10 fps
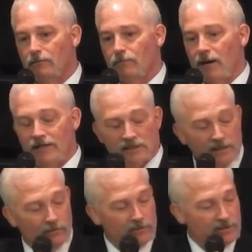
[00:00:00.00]
my
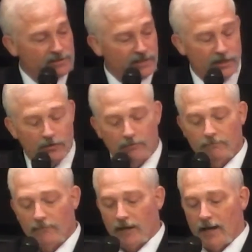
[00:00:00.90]
son was a senior,
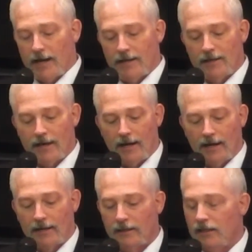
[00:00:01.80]
and
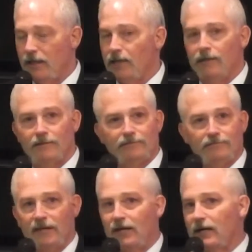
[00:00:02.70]
he
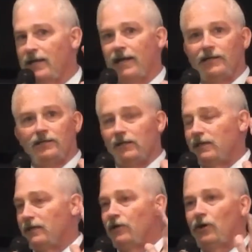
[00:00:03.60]
had
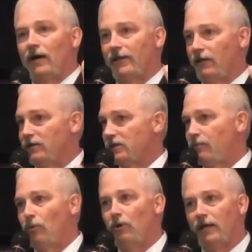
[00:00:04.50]
how they always say,
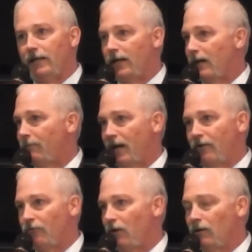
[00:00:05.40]
boy, he got a
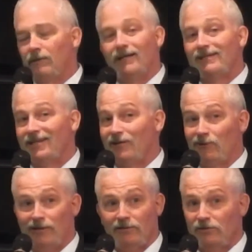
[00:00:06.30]
bad draw. I tell you
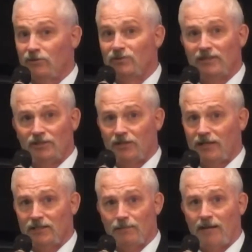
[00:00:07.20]
what, there's no such
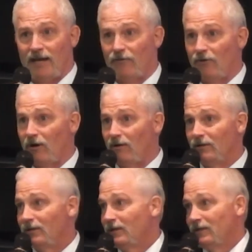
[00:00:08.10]
thing as a bad draw.
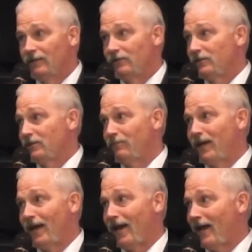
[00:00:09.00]
There's just a
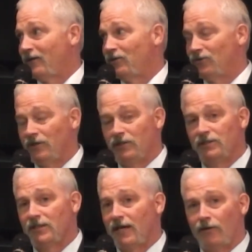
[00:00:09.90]
bad attitude. You
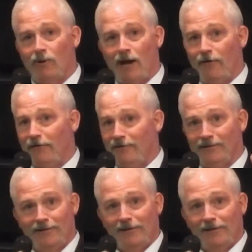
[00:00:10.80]
just got to go out and,